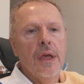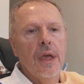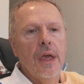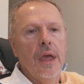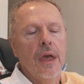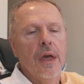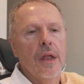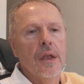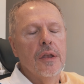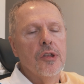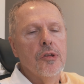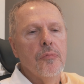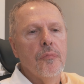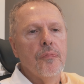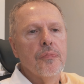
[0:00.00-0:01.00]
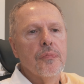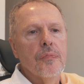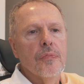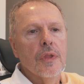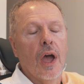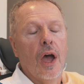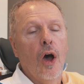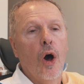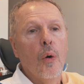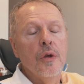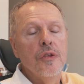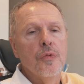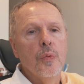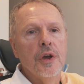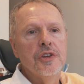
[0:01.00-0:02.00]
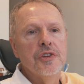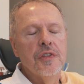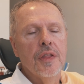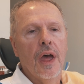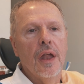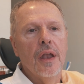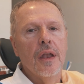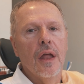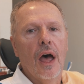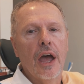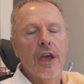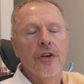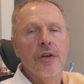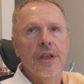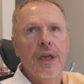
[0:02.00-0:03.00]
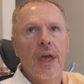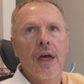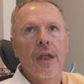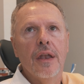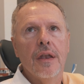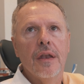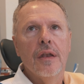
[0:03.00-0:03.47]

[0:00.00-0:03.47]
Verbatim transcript: and I always wished that I could get